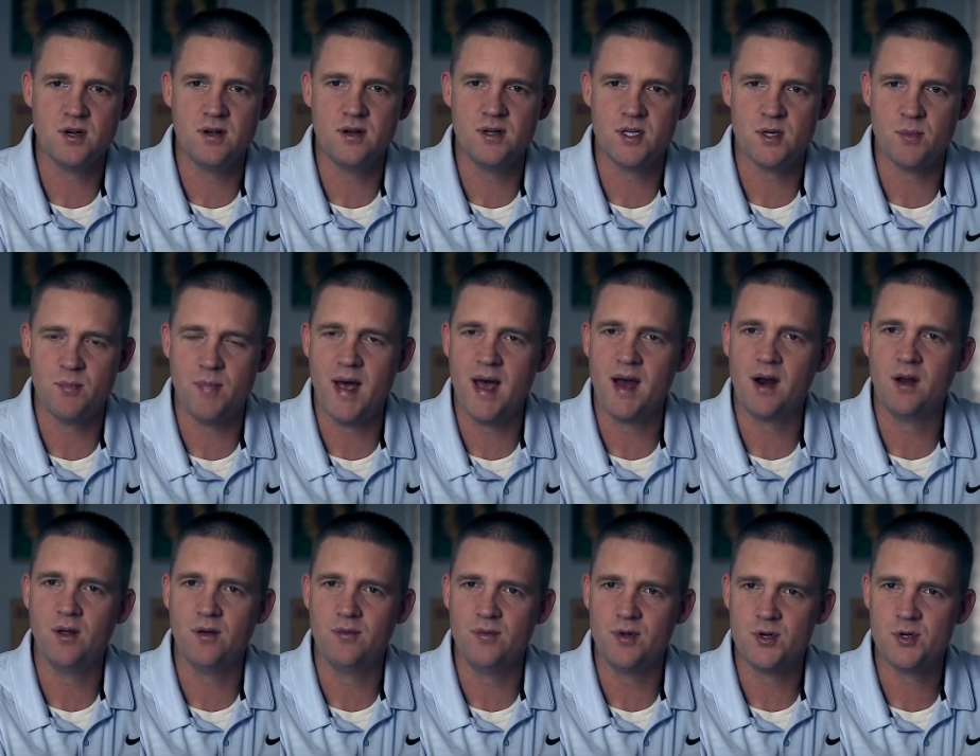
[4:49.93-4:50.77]
a, it's a
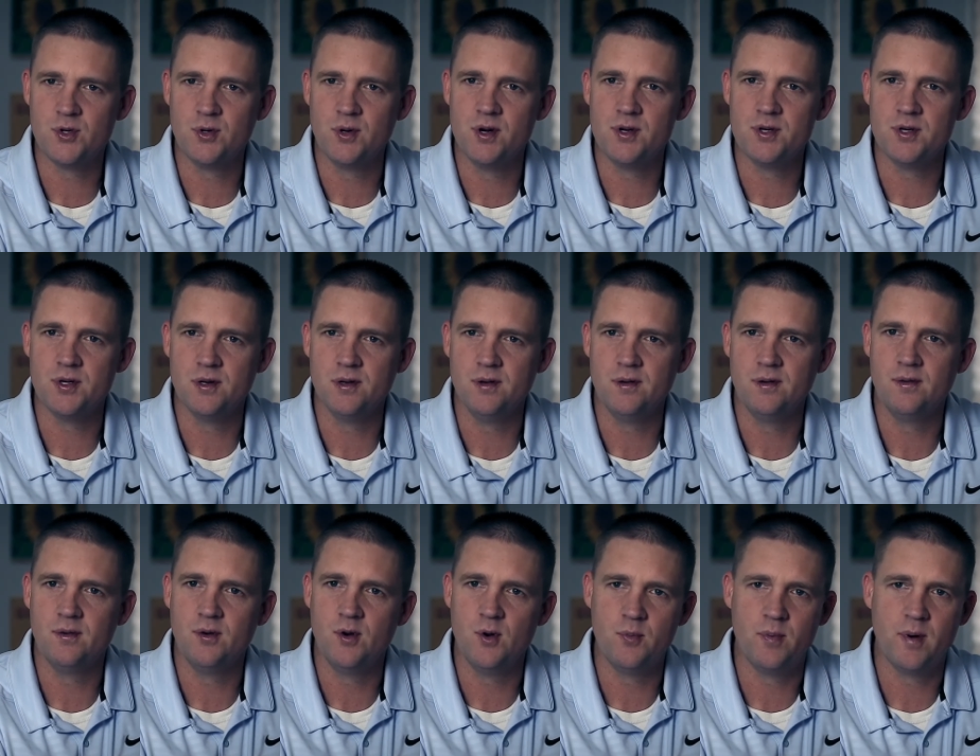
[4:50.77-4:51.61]
battle of attrition.
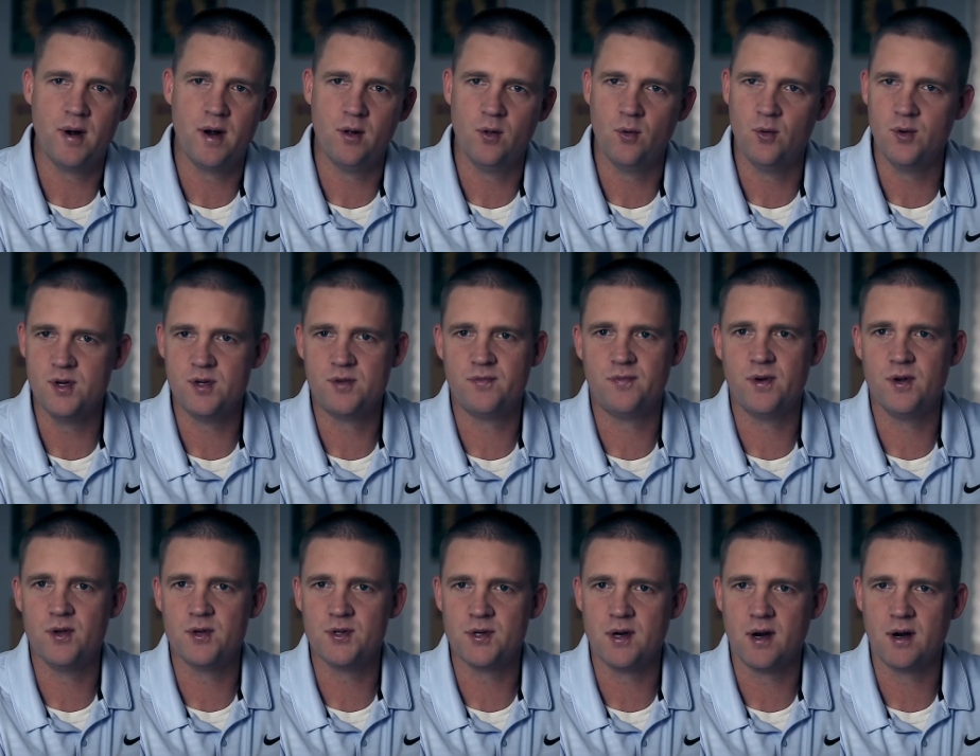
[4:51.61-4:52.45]
New Pal always
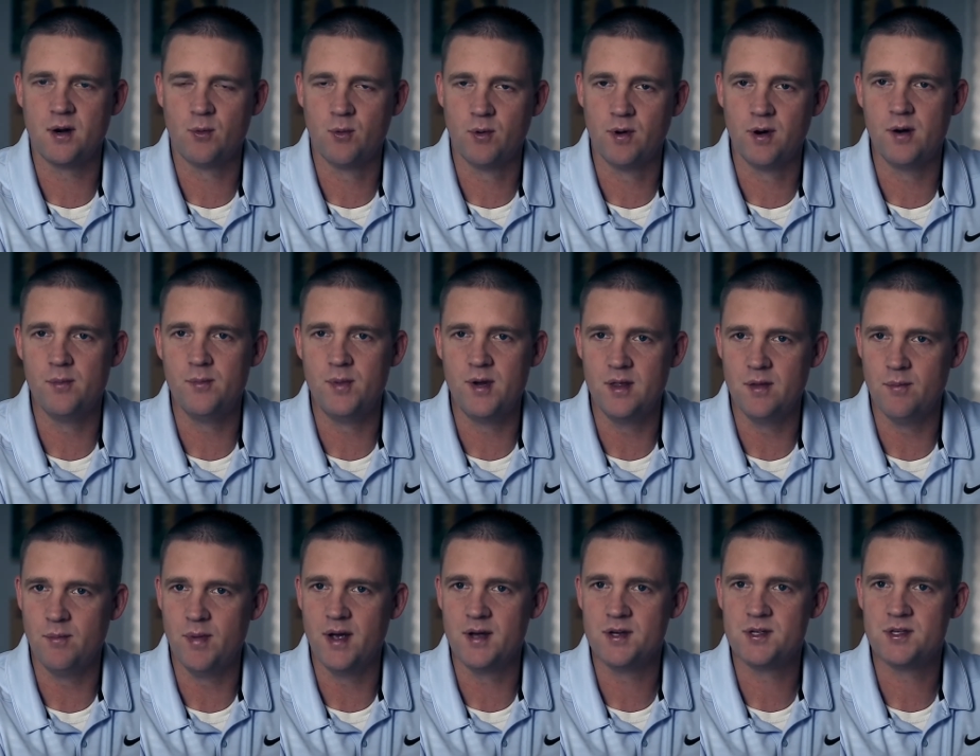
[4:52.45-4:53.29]
feels like we're going to be
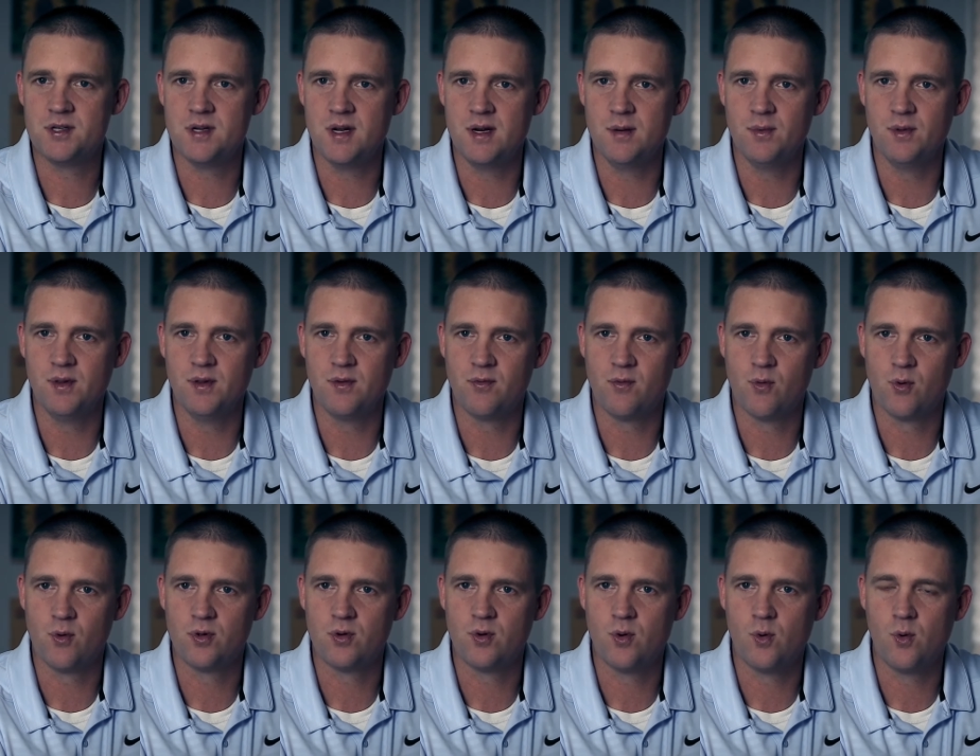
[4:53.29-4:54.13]
the best team in the
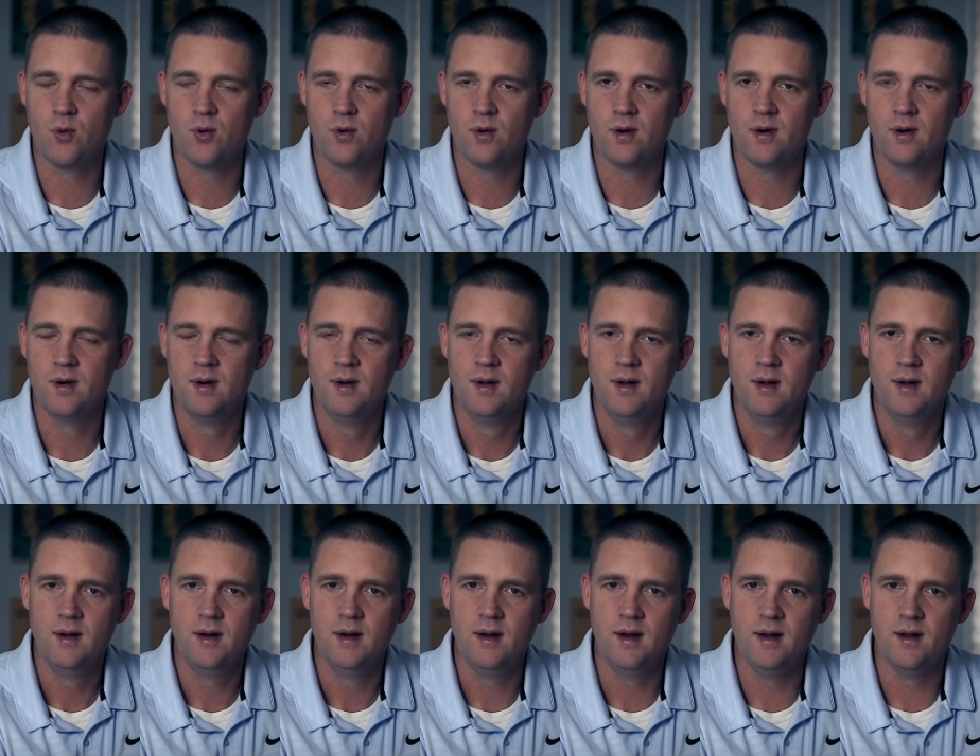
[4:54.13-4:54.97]
fourth quarter,
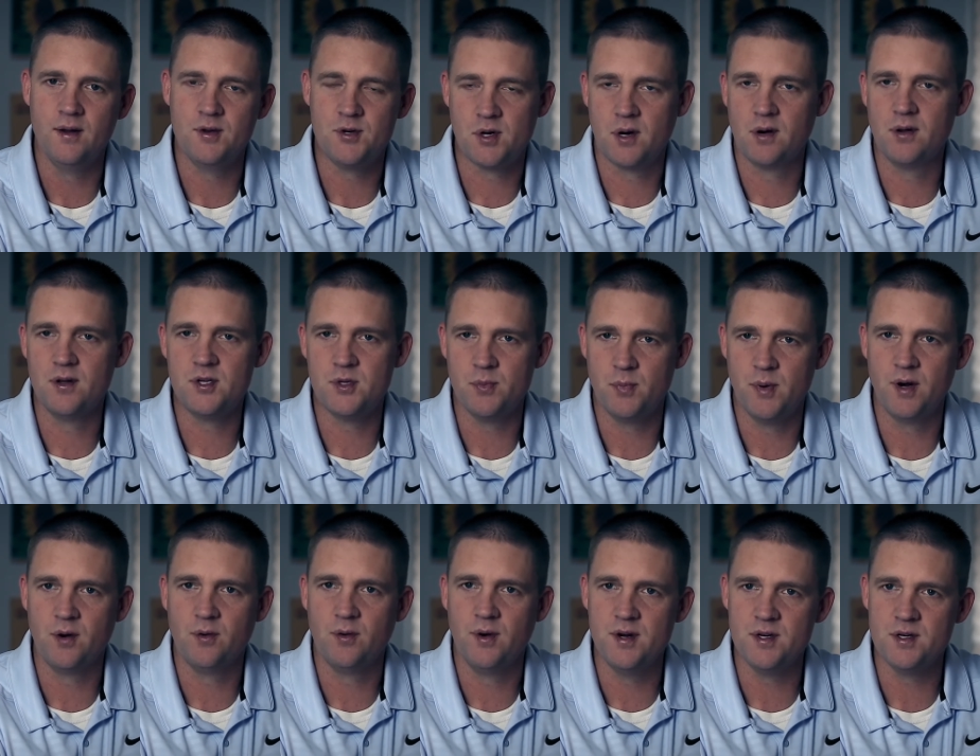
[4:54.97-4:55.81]
and Charlie's a
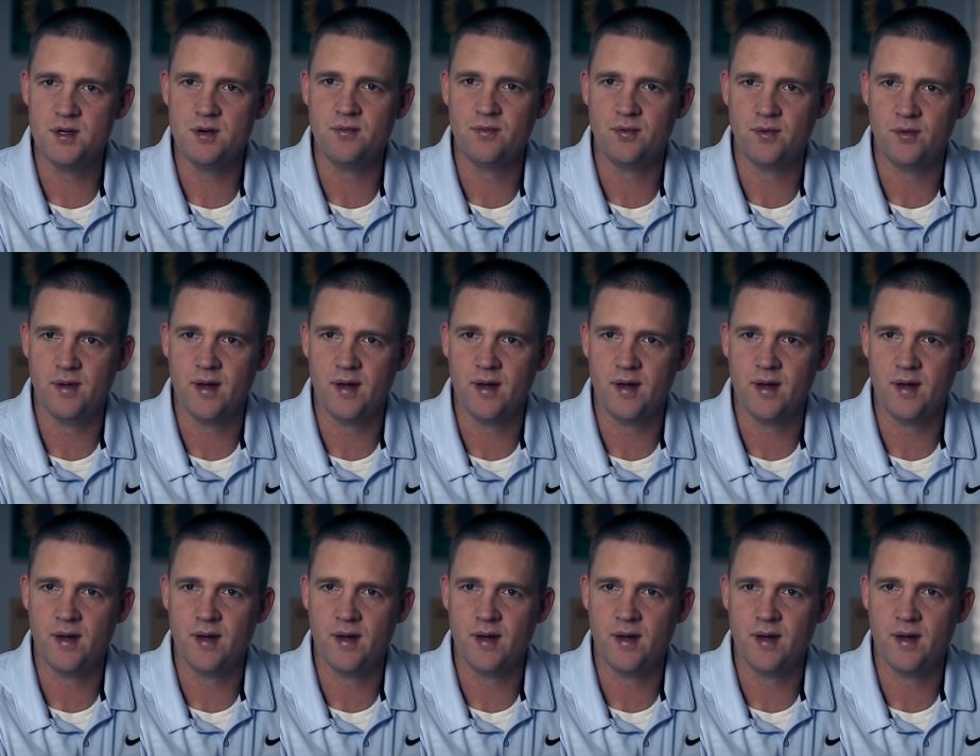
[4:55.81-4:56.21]
big reason for